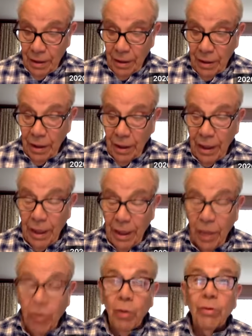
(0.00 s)
little
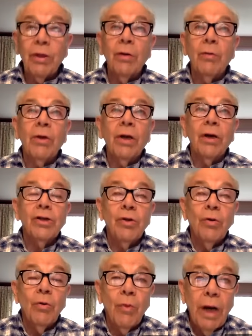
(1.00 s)
anecdote that our
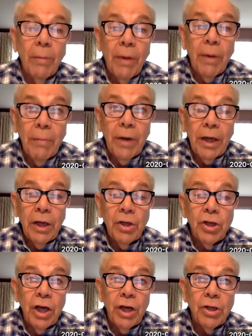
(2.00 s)
student rabbi, Becky
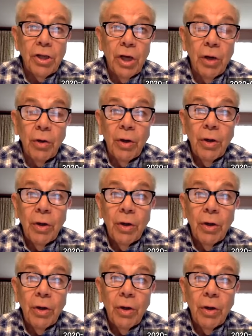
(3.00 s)
Jay, shared